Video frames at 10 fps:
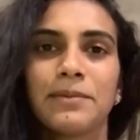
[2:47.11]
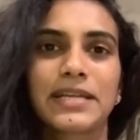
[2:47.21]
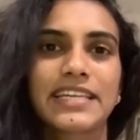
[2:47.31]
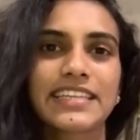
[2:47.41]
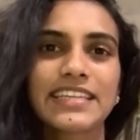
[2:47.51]

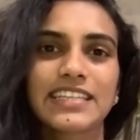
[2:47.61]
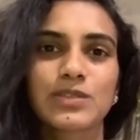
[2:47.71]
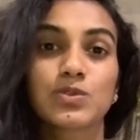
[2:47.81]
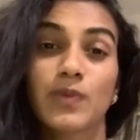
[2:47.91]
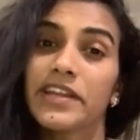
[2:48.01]
But I think
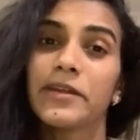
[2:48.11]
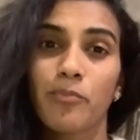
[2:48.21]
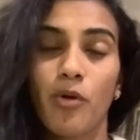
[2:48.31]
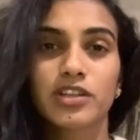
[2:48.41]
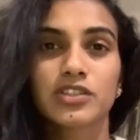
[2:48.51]
it was very
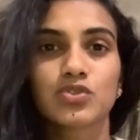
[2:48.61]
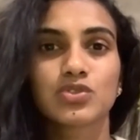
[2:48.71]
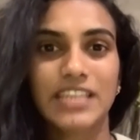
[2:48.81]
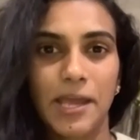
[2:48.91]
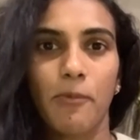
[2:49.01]
important
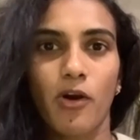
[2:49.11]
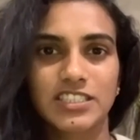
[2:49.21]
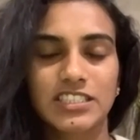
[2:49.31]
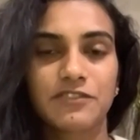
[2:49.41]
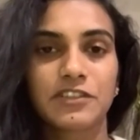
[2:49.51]
to stay
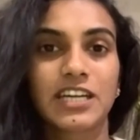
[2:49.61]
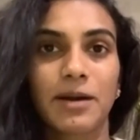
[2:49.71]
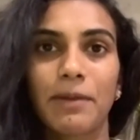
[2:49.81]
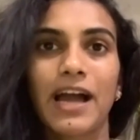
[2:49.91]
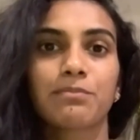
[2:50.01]
positive and
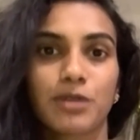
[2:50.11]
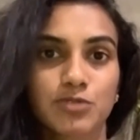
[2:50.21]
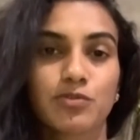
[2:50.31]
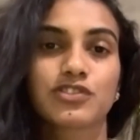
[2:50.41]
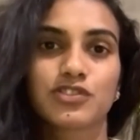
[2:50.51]
come back
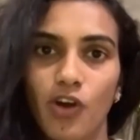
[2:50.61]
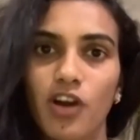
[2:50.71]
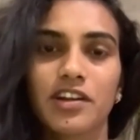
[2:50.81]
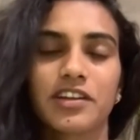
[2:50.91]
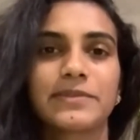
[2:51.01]
much more
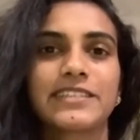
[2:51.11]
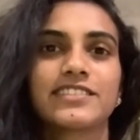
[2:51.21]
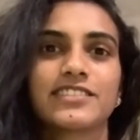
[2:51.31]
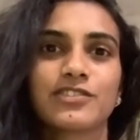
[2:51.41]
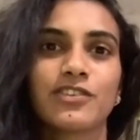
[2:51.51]
stronger,
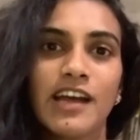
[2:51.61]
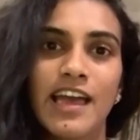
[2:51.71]
because,